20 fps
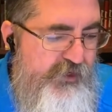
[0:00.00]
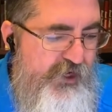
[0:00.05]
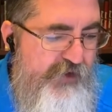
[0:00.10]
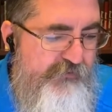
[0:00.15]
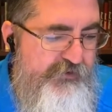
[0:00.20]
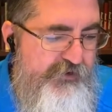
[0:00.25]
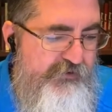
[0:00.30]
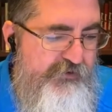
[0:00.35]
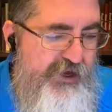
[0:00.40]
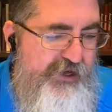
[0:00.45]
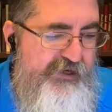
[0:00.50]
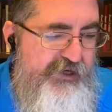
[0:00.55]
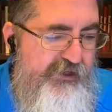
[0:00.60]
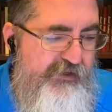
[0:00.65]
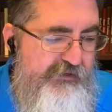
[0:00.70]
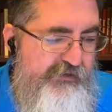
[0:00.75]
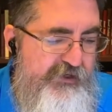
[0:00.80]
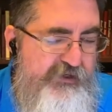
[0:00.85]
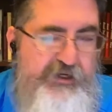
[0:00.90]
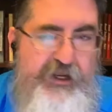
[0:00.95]
of a great
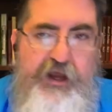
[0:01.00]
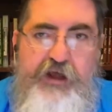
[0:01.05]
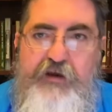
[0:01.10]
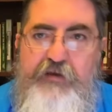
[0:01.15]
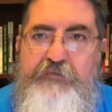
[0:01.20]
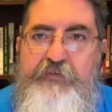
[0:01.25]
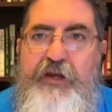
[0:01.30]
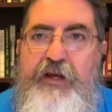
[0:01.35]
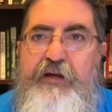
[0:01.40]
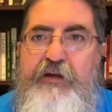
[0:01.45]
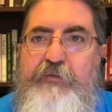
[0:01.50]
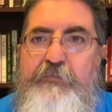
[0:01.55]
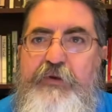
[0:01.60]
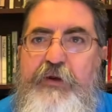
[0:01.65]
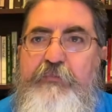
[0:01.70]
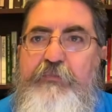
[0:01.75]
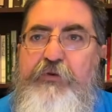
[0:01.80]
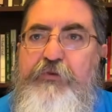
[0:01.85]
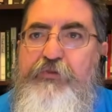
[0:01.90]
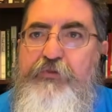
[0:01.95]
deal of detail of kingdom
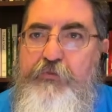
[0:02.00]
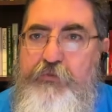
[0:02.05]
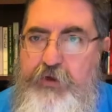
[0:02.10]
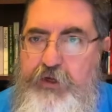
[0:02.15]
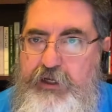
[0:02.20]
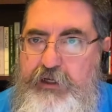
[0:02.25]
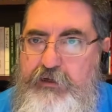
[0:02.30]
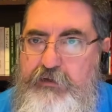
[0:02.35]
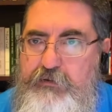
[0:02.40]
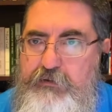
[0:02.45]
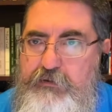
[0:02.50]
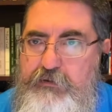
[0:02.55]
number 3.